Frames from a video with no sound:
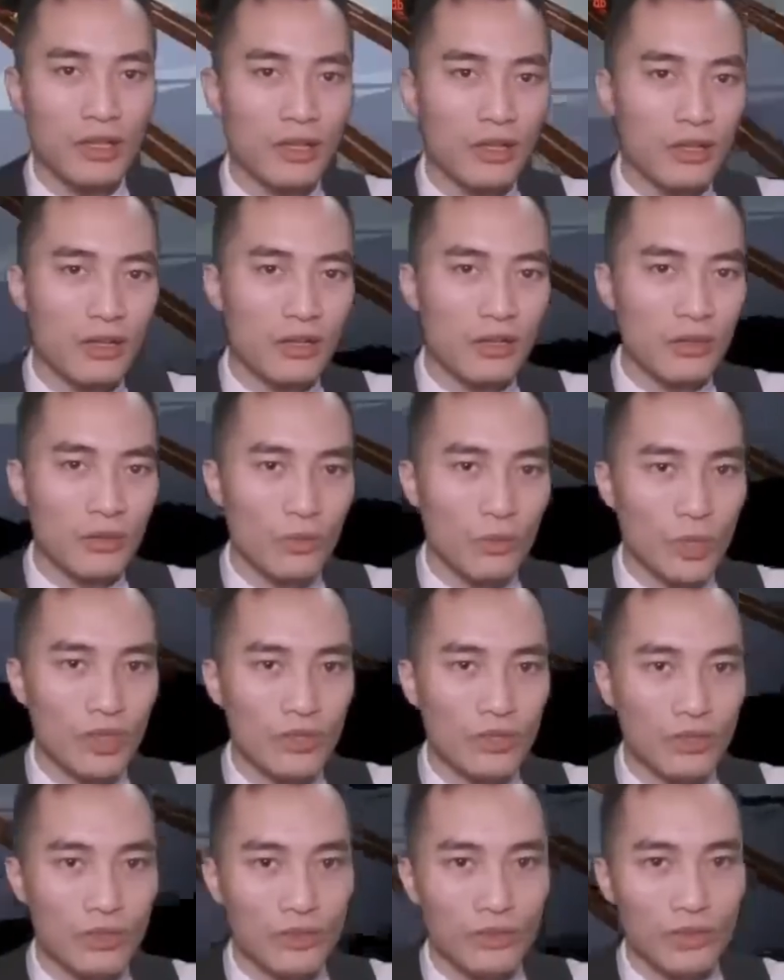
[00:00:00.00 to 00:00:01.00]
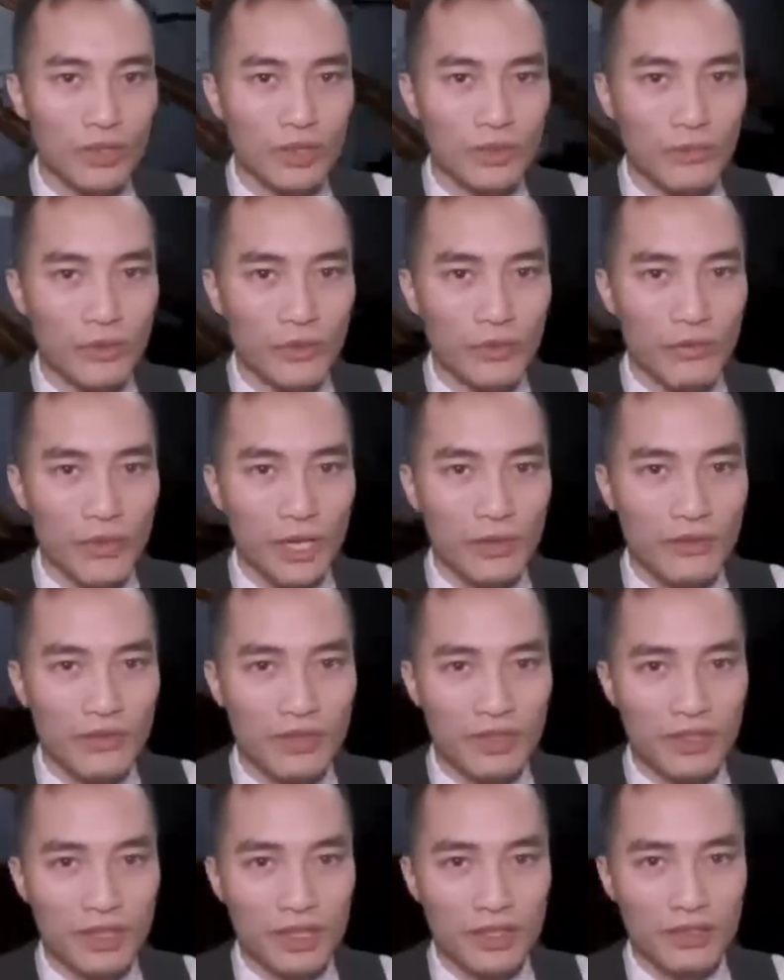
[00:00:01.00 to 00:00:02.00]
1, 2, 3, 4, 5,
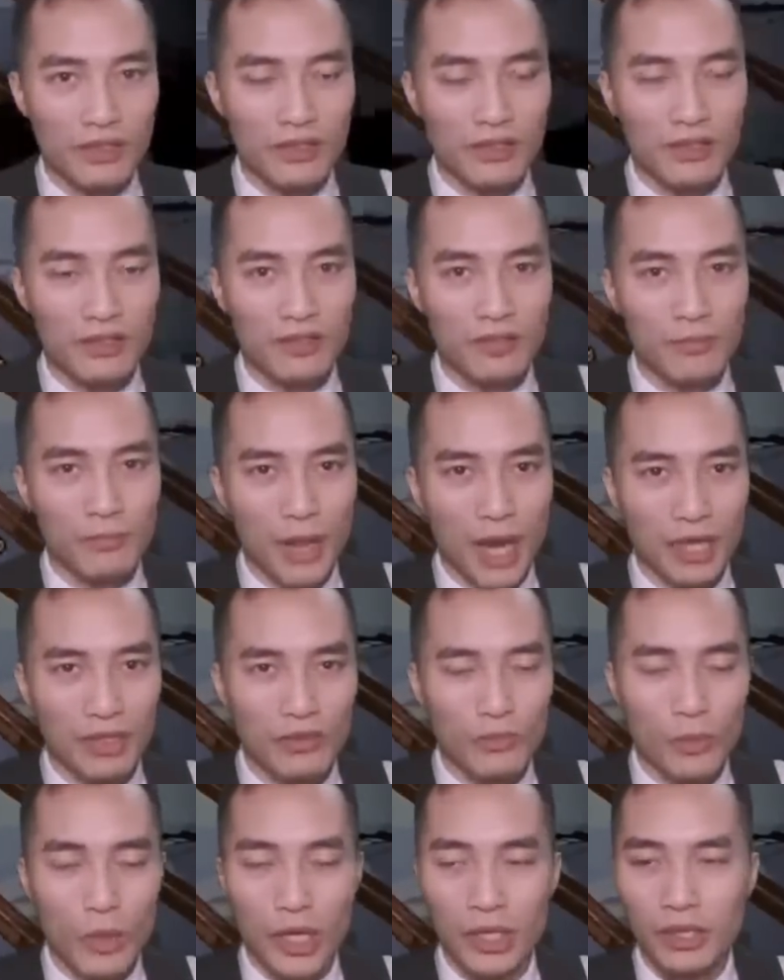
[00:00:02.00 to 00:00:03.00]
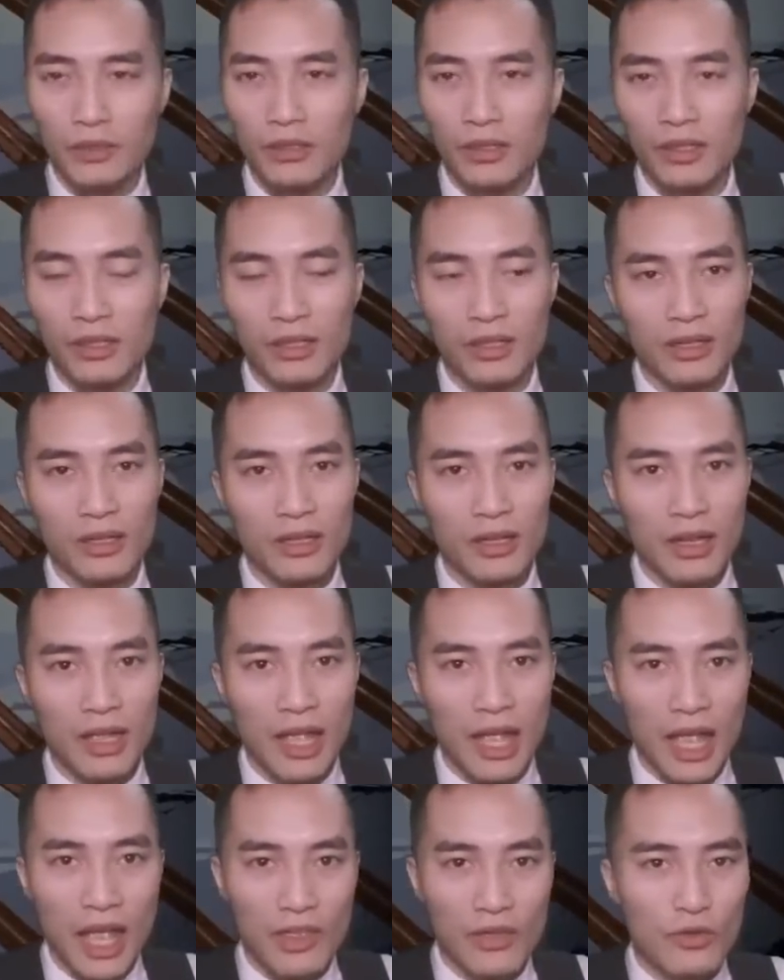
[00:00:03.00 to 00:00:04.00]
6, back to 1.
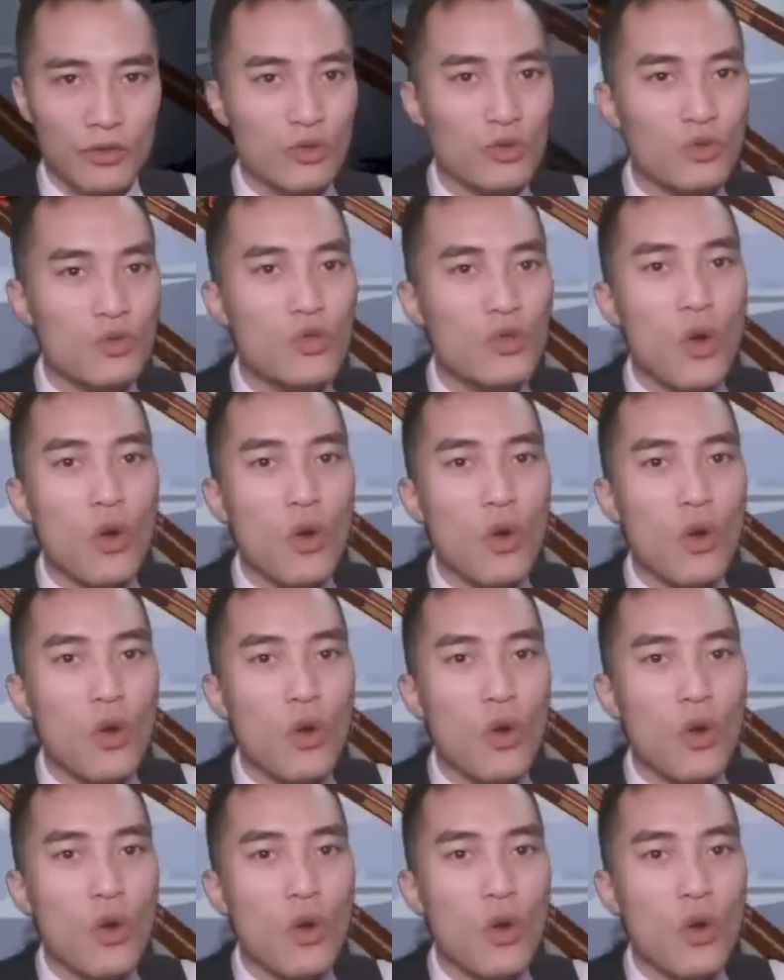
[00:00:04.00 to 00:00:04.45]
And there's no way